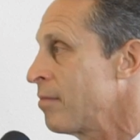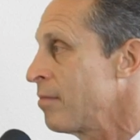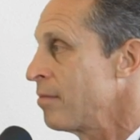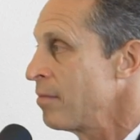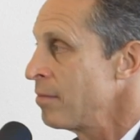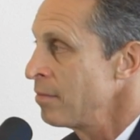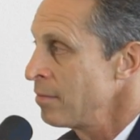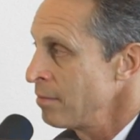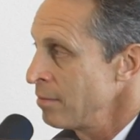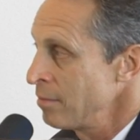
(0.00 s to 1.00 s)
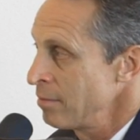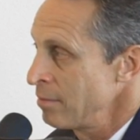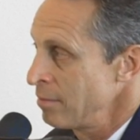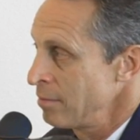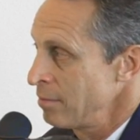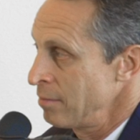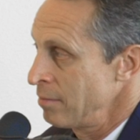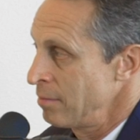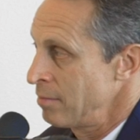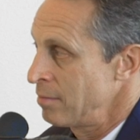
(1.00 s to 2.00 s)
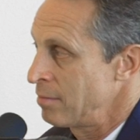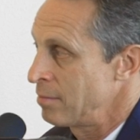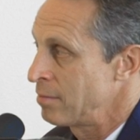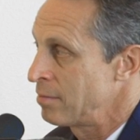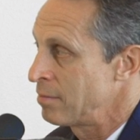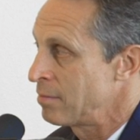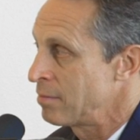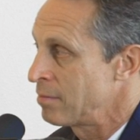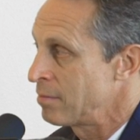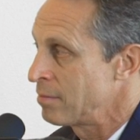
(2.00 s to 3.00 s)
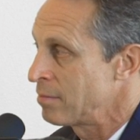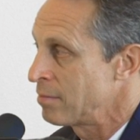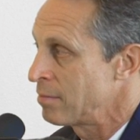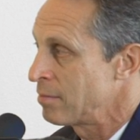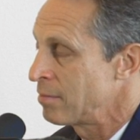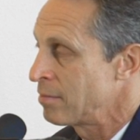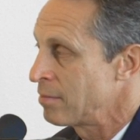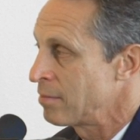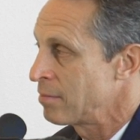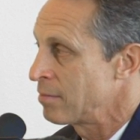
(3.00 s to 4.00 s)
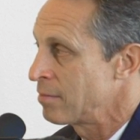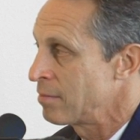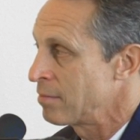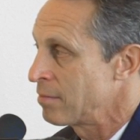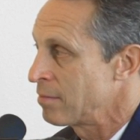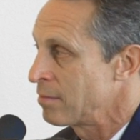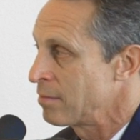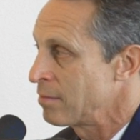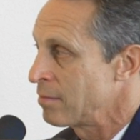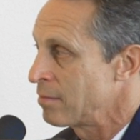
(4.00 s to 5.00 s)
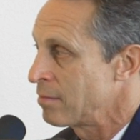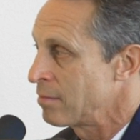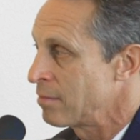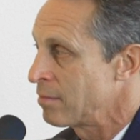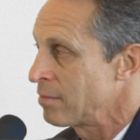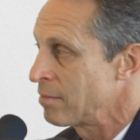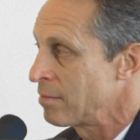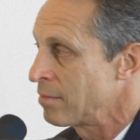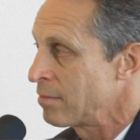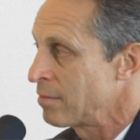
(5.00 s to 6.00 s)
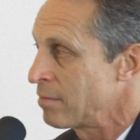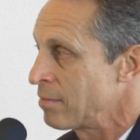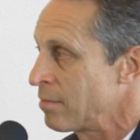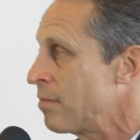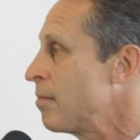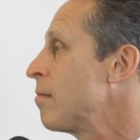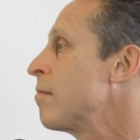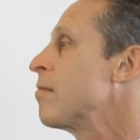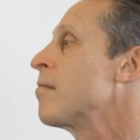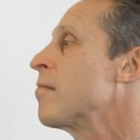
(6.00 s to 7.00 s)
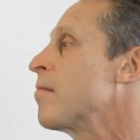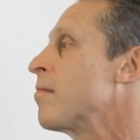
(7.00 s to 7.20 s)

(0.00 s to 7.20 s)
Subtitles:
[no speech]